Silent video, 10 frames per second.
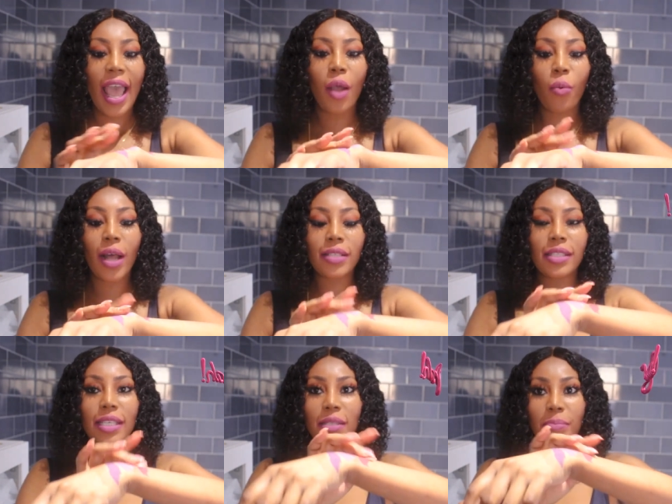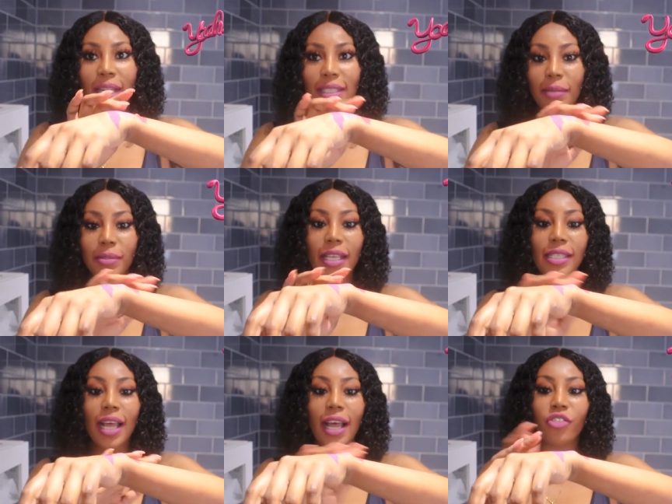and once these matte
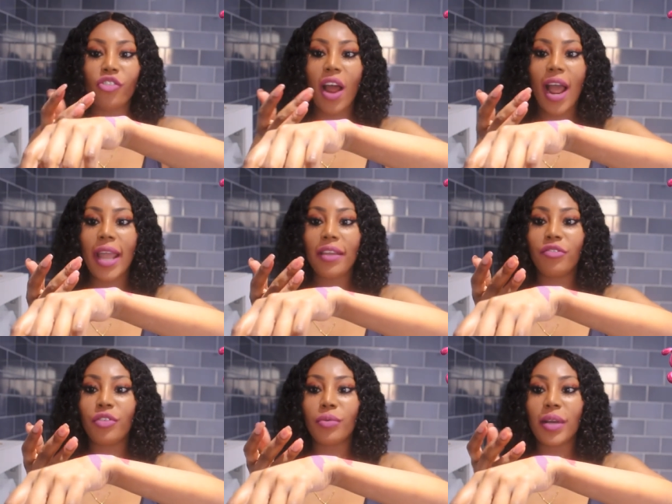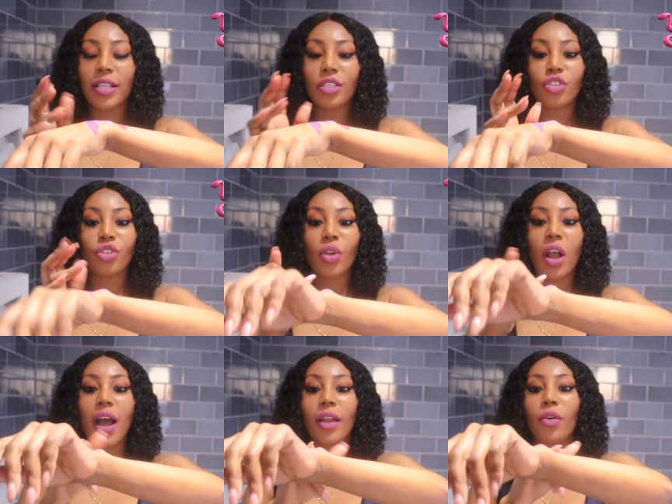lipsticks are dry viewers you
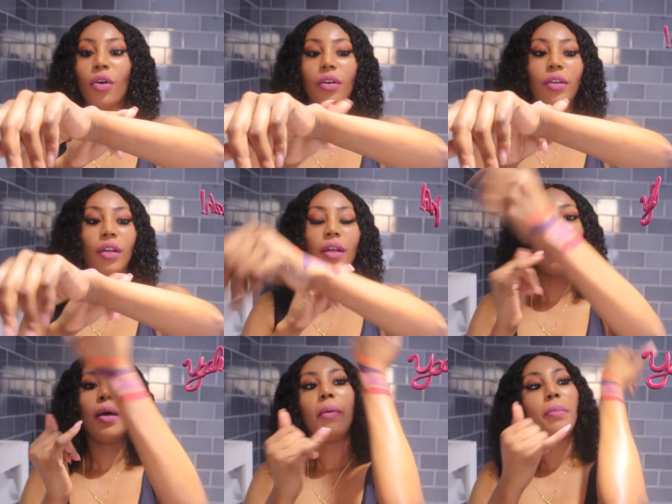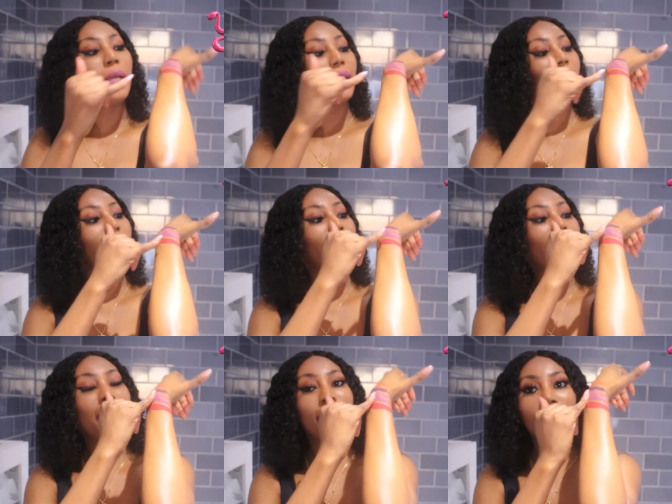cannot
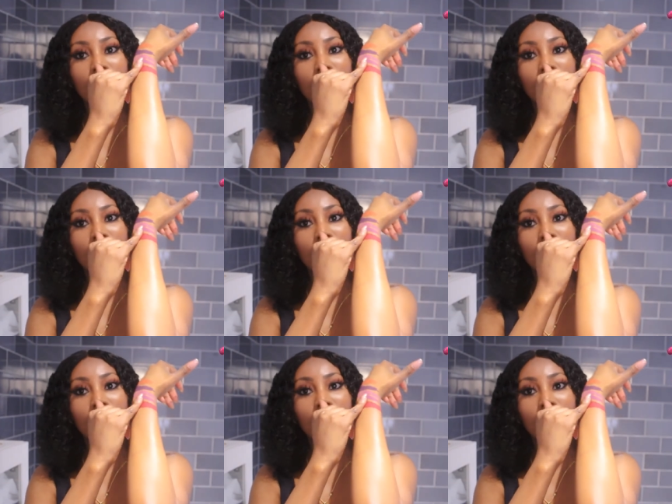basically